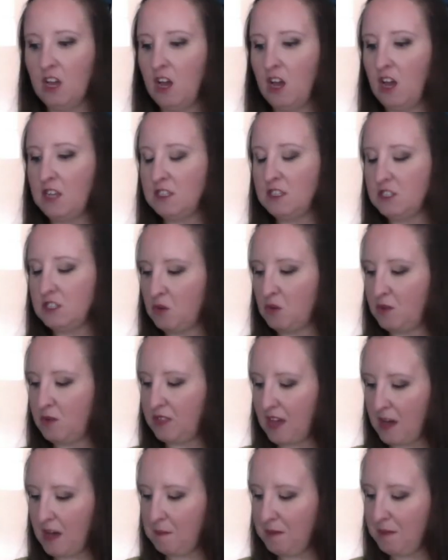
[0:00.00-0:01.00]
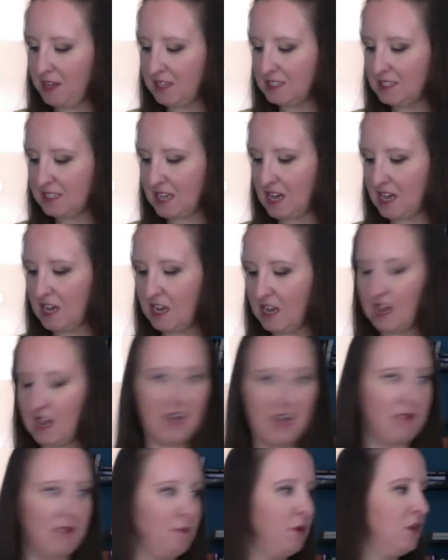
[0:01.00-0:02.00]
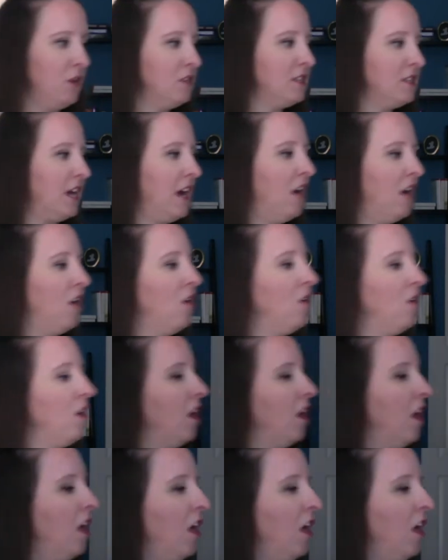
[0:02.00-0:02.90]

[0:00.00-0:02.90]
And so with that being said, I pulled out